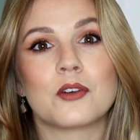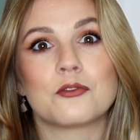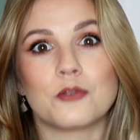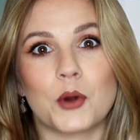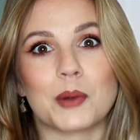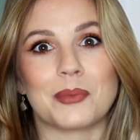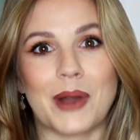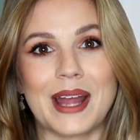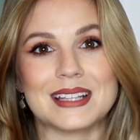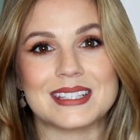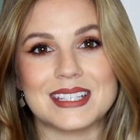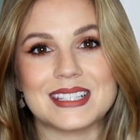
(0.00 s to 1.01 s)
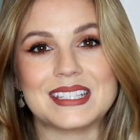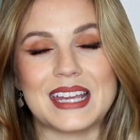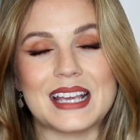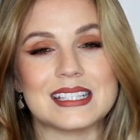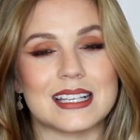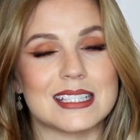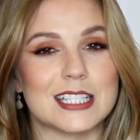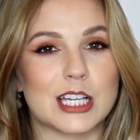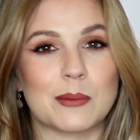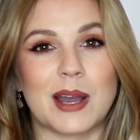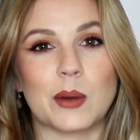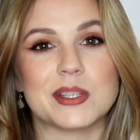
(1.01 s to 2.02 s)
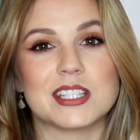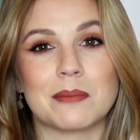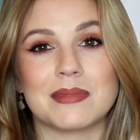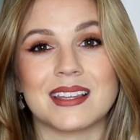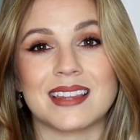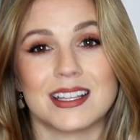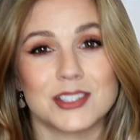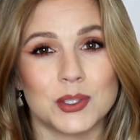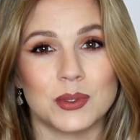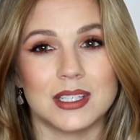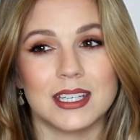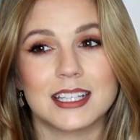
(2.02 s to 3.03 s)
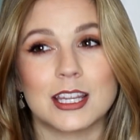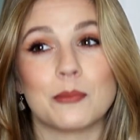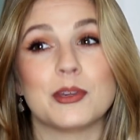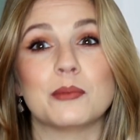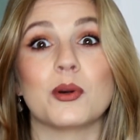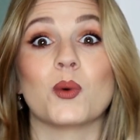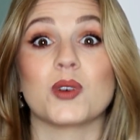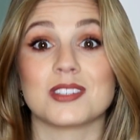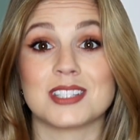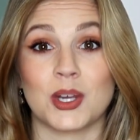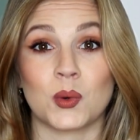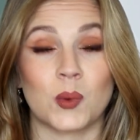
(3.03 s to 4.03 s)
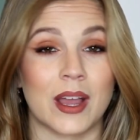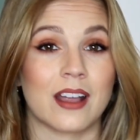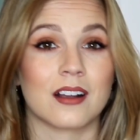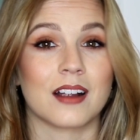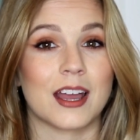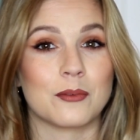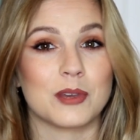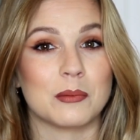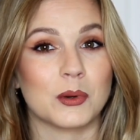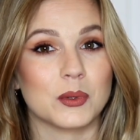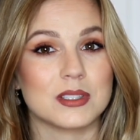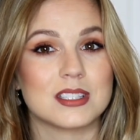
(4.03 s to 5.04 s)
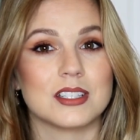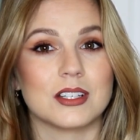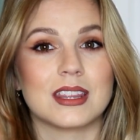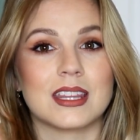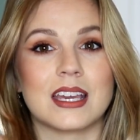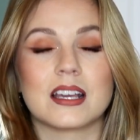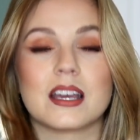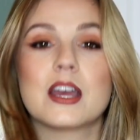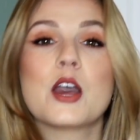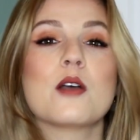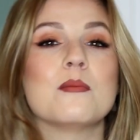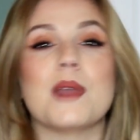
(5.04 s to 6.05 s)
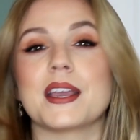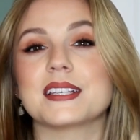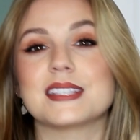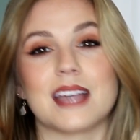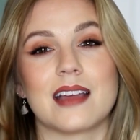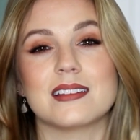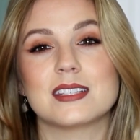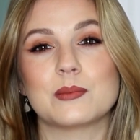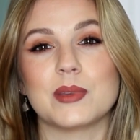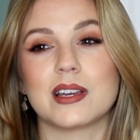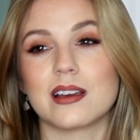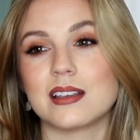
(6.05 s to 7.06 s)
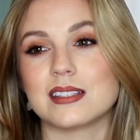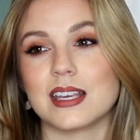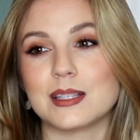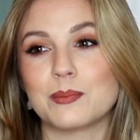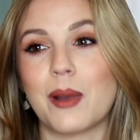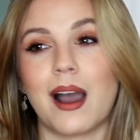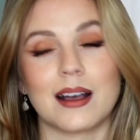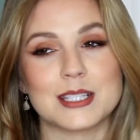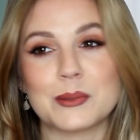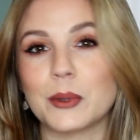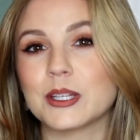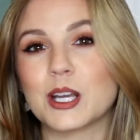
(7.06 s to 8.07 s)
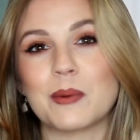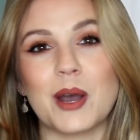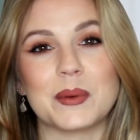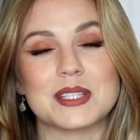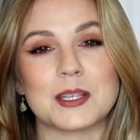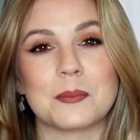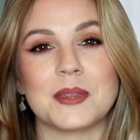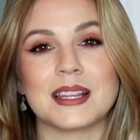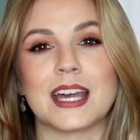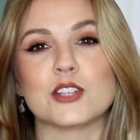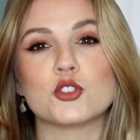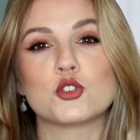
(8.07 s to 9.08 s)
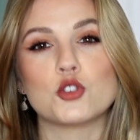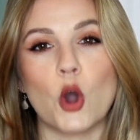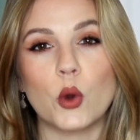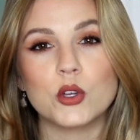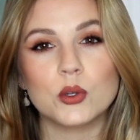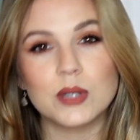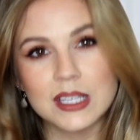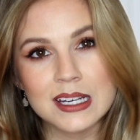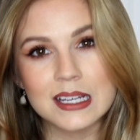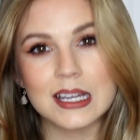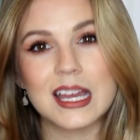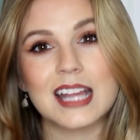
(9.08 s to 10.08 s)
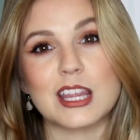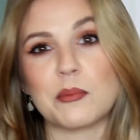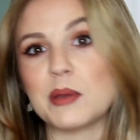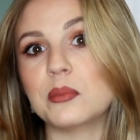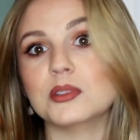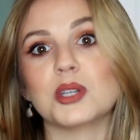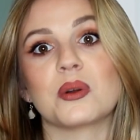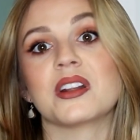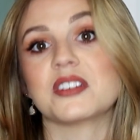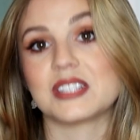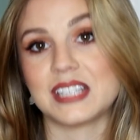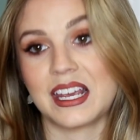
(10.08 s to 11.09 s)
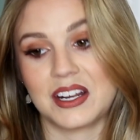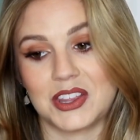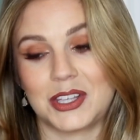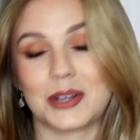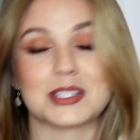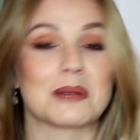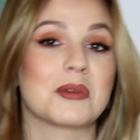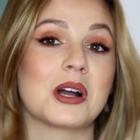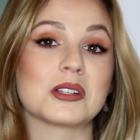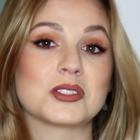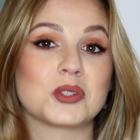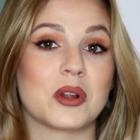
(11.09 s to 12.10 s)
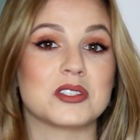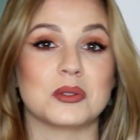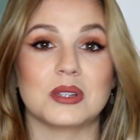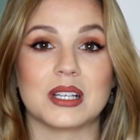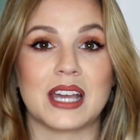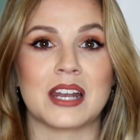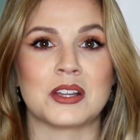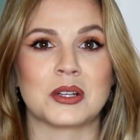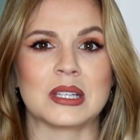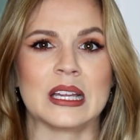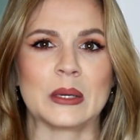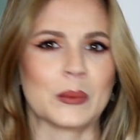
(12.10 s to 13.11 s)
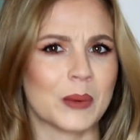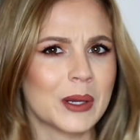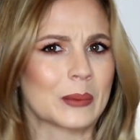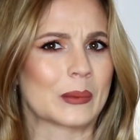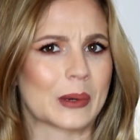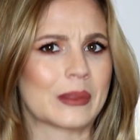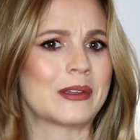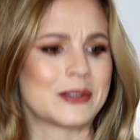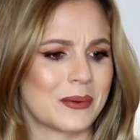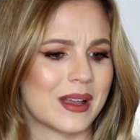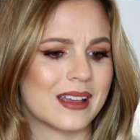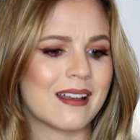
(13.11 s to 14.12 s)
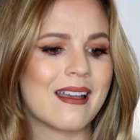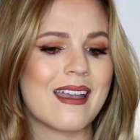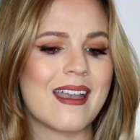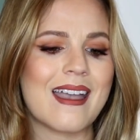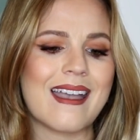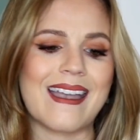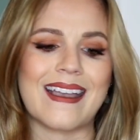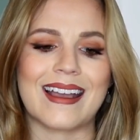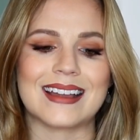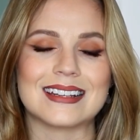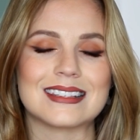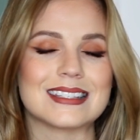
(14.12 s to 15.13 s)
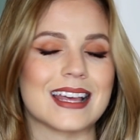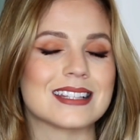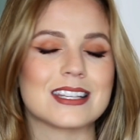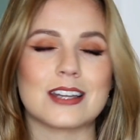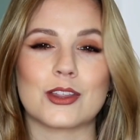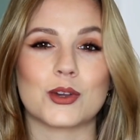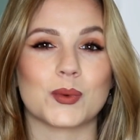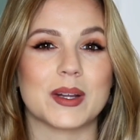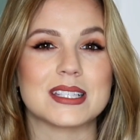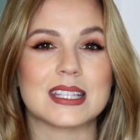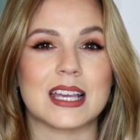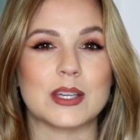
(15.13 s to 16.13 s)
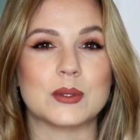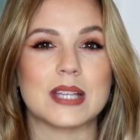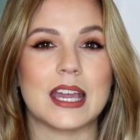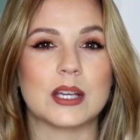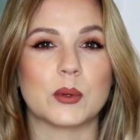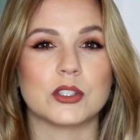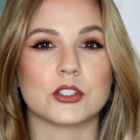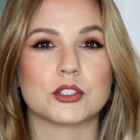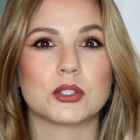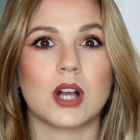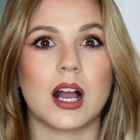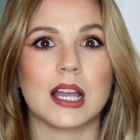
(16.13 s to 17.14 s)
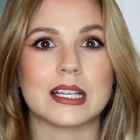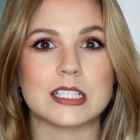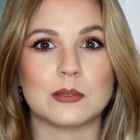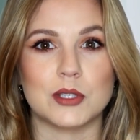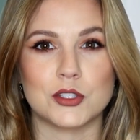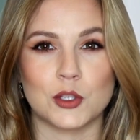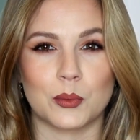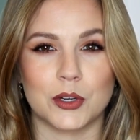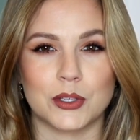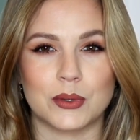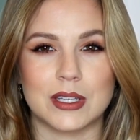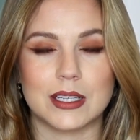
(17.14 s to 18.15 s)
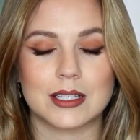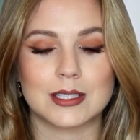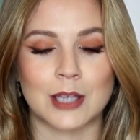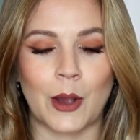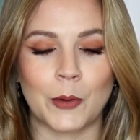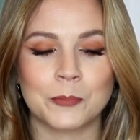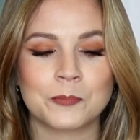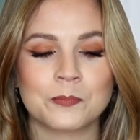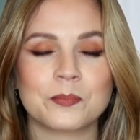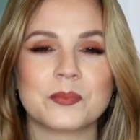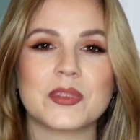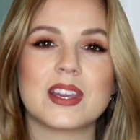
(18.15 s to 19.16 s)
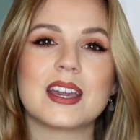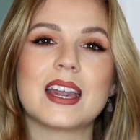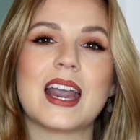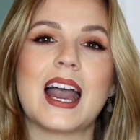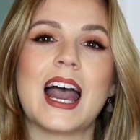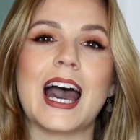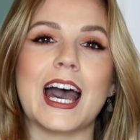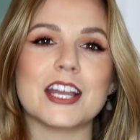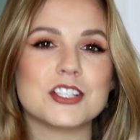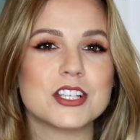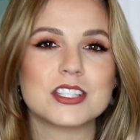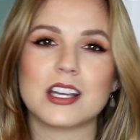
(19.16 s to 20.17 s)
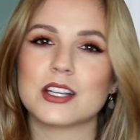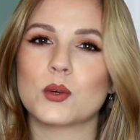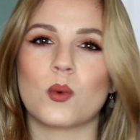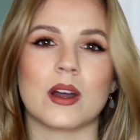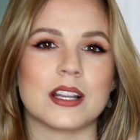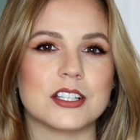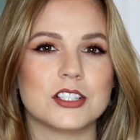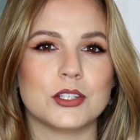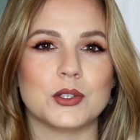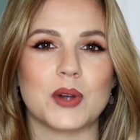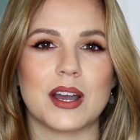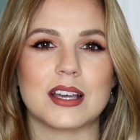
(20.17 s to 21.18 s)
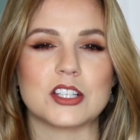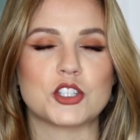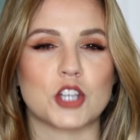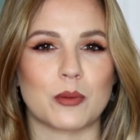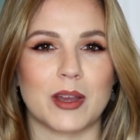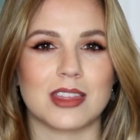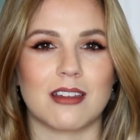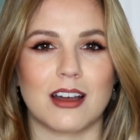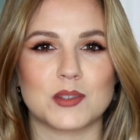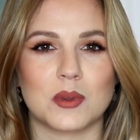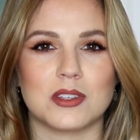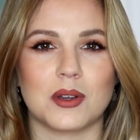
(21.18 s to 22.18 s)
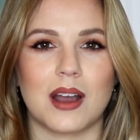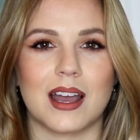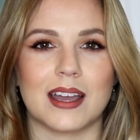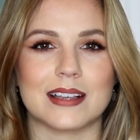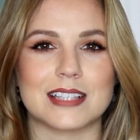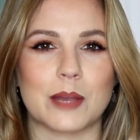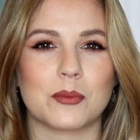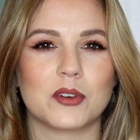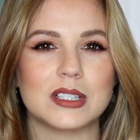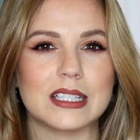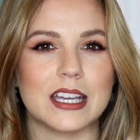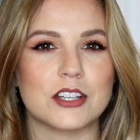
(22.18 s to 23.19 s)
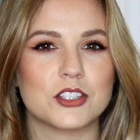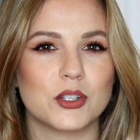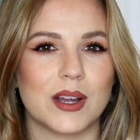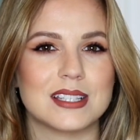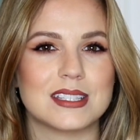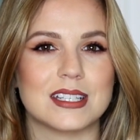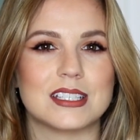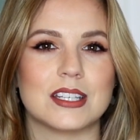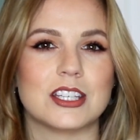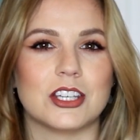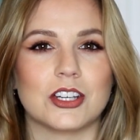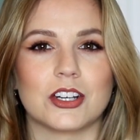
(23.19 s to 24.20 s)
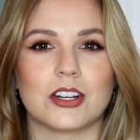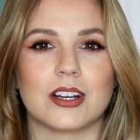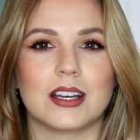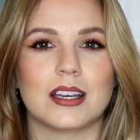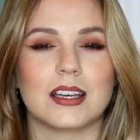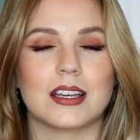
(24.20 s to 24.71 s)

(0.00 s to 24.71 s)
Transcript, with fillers: for brands these days, is to come out with something that's unique that people will still wear and people will still think makes sense, because it's possible to come out with something that is so unique that people don't understand it. There are some color stories you look at and you're like, what were they doing? And that's another risk that you take when you're trying to be super unique. So I just kind of wanted to share my thoughts with you guys. I'm really interested to hear.